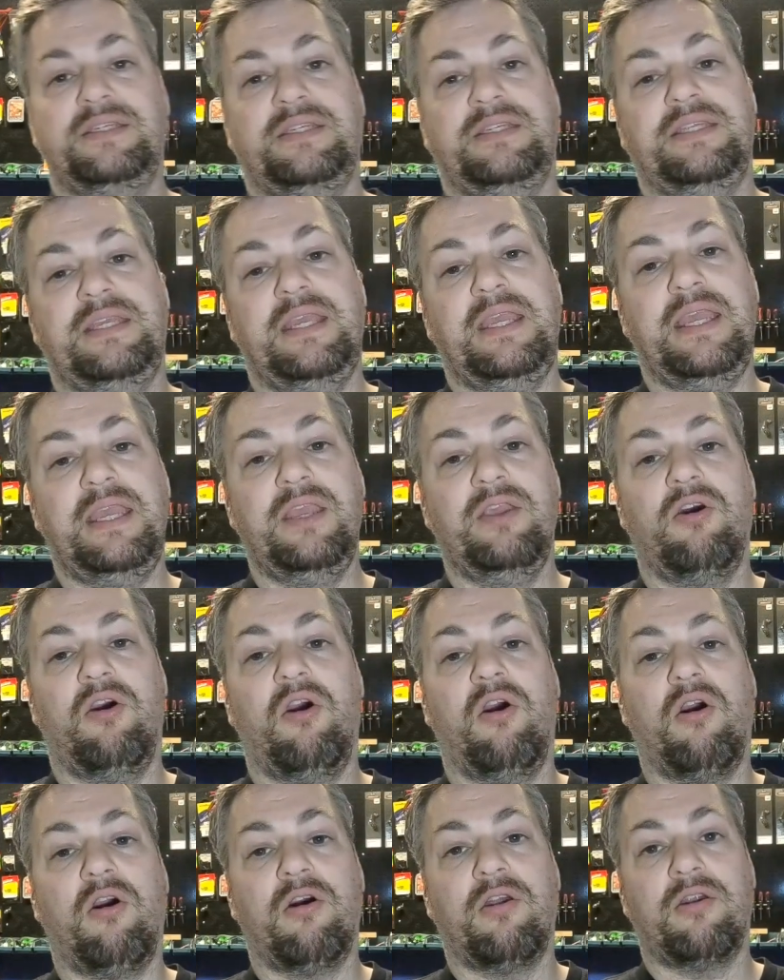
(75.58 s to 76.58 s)

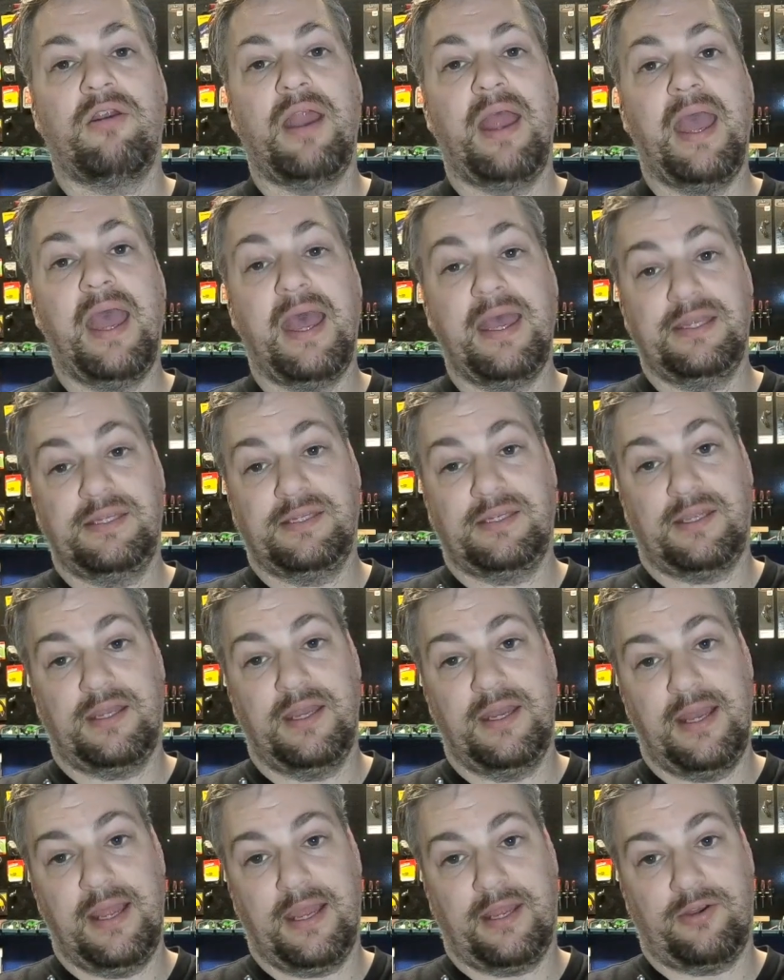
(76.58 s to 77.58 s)
TRS
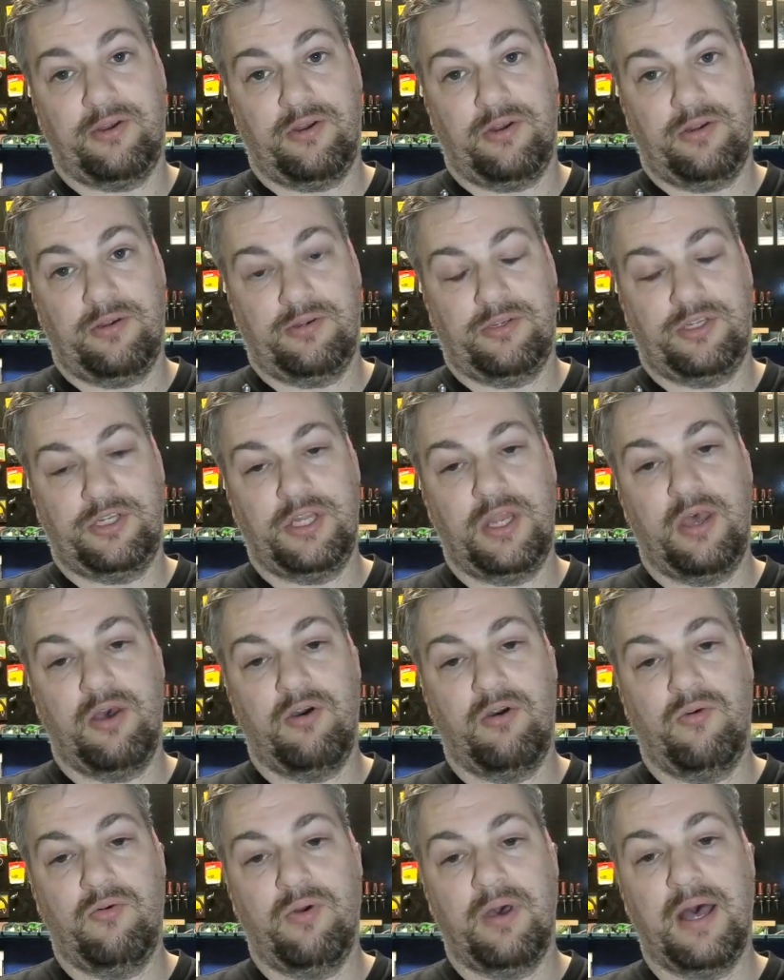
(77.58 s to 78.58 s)
connector.
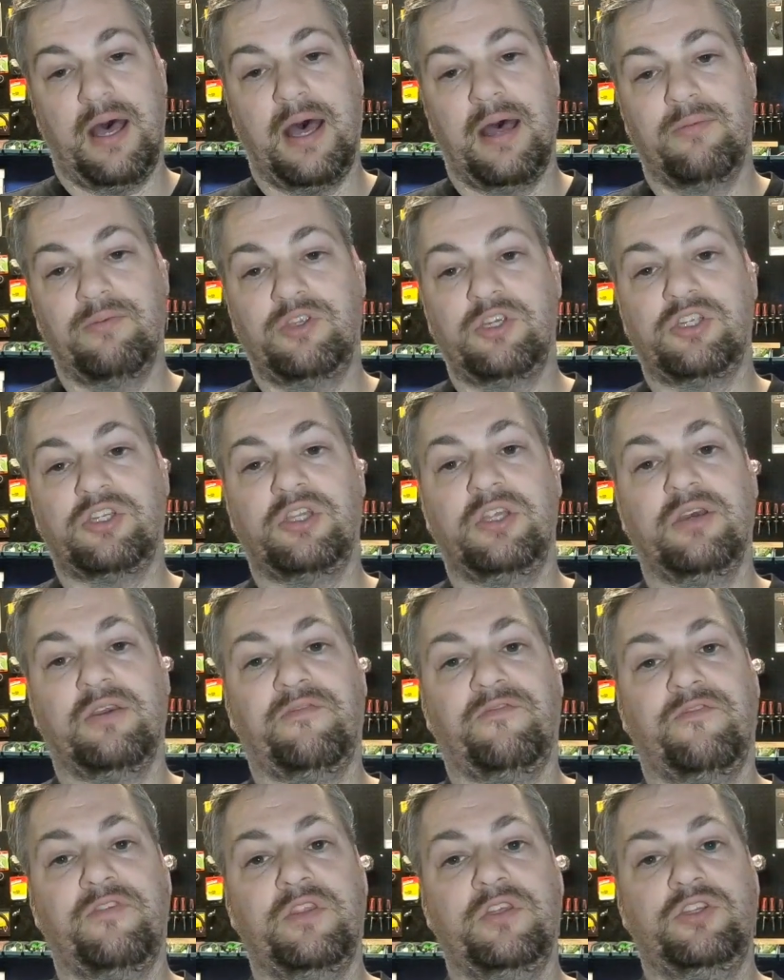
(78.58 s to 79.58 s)
So just
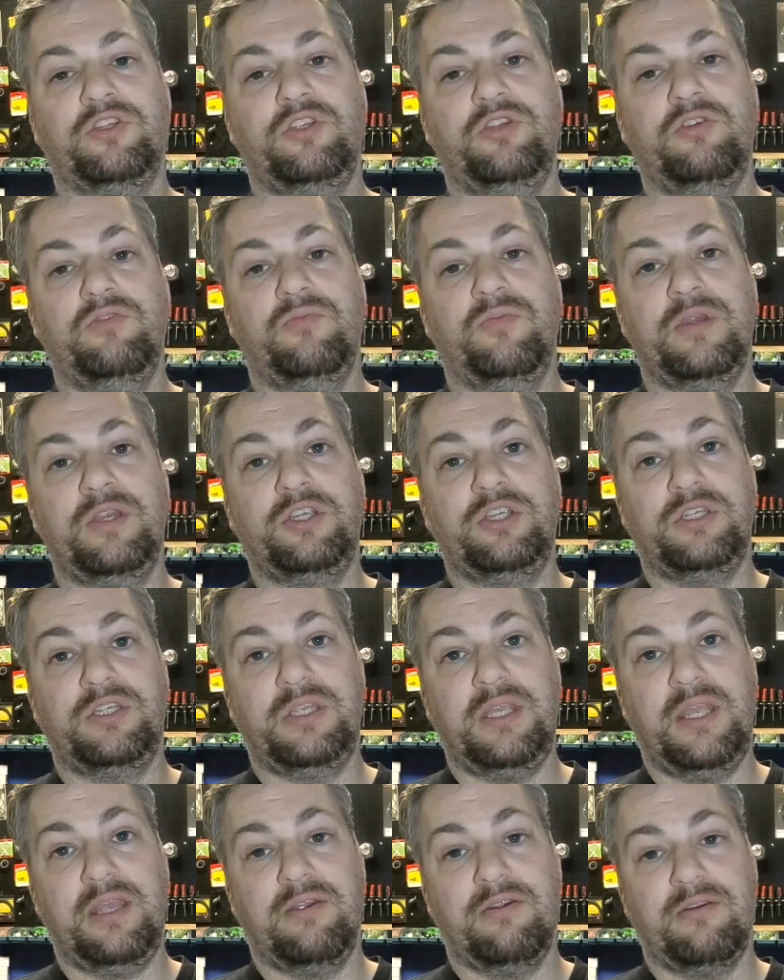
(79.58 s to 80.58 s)
look for the 2 ridges
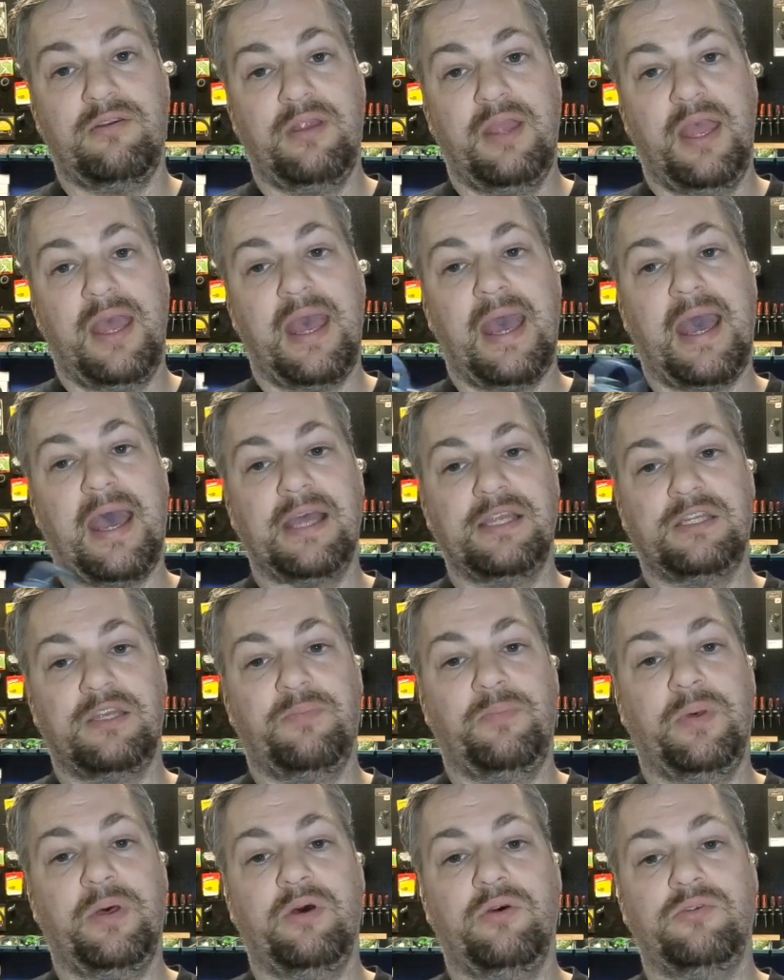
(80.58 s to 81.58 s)
here as
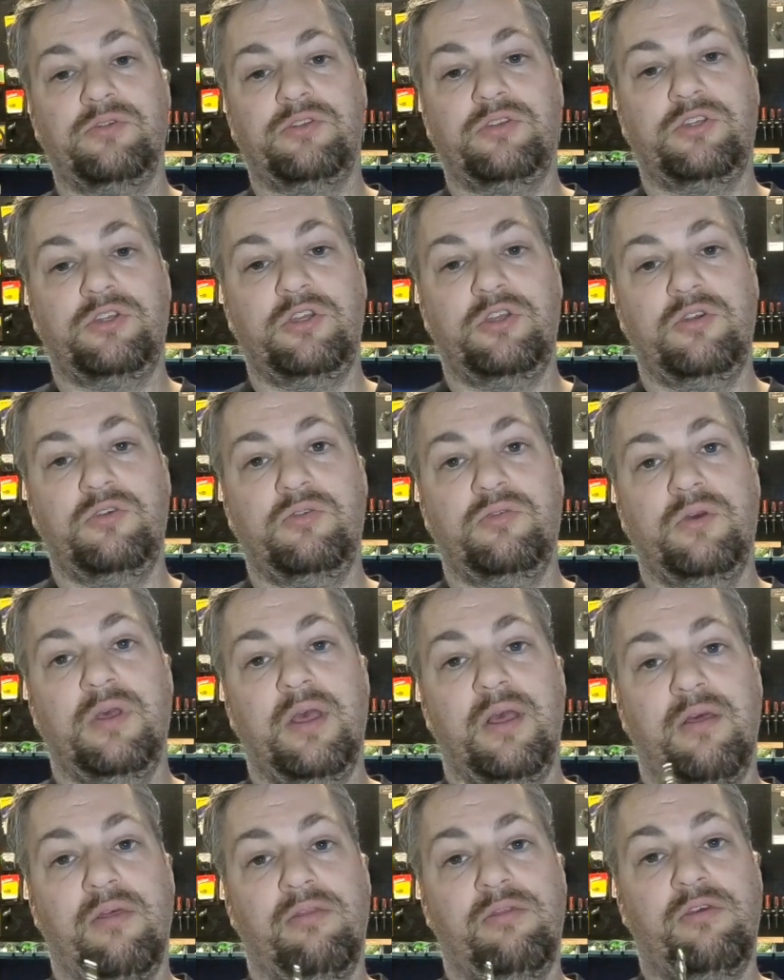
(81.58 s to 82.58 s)
opposed to
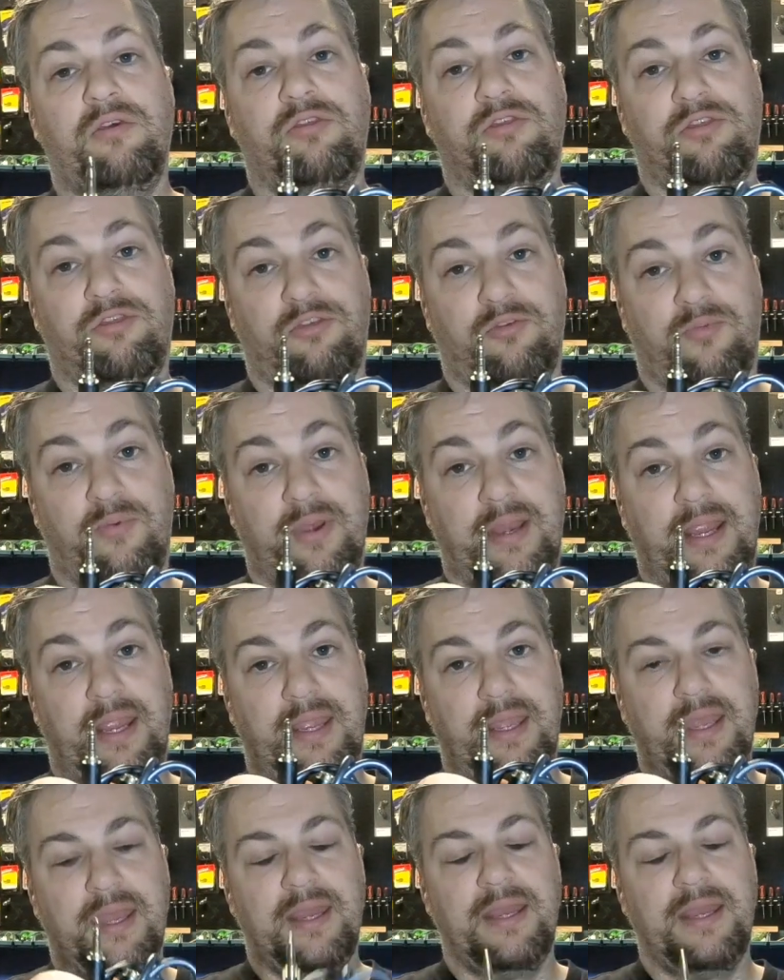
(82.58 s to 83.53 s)
the 3.